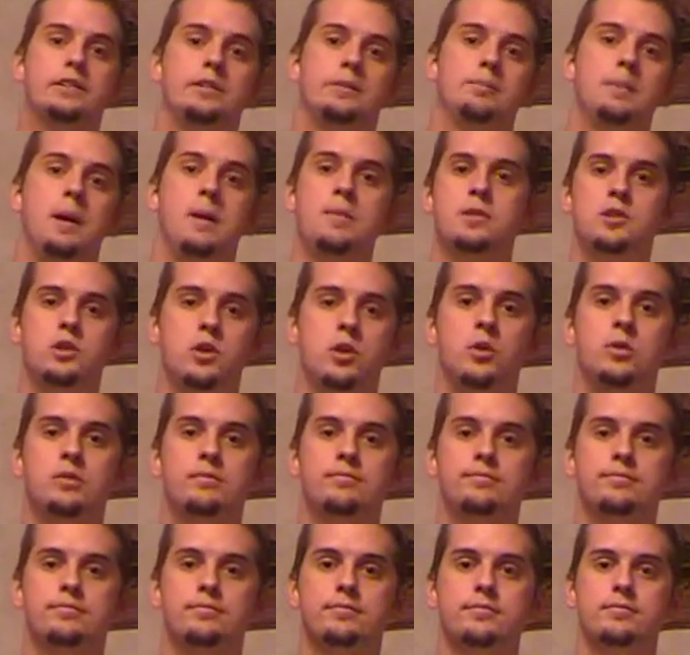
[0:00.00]
maybe 2.
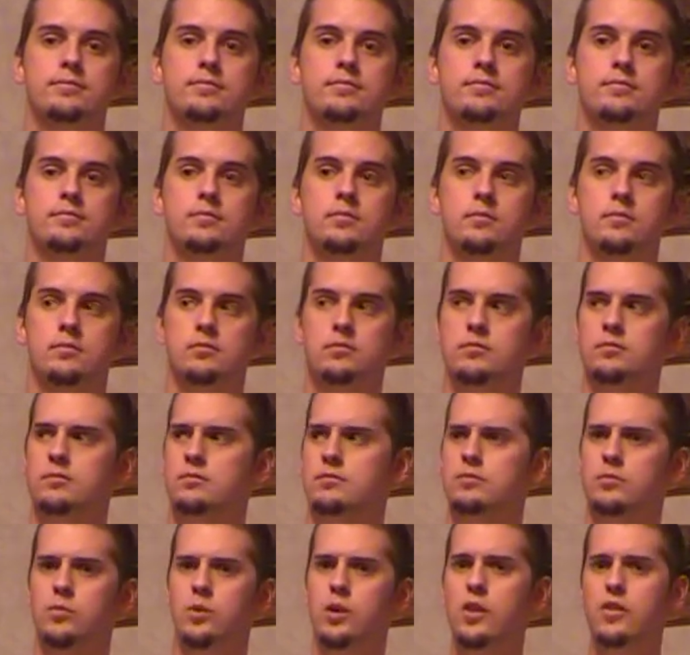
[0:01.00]

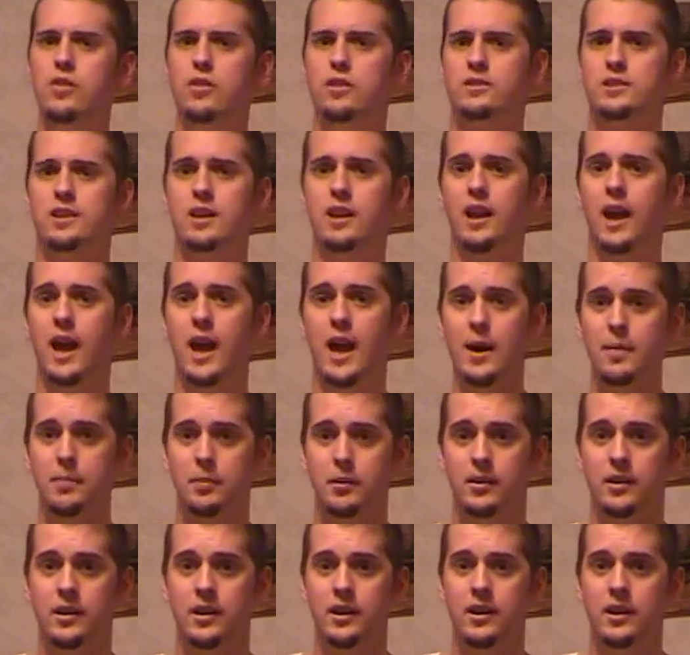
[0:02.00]
What do you think is going to happen?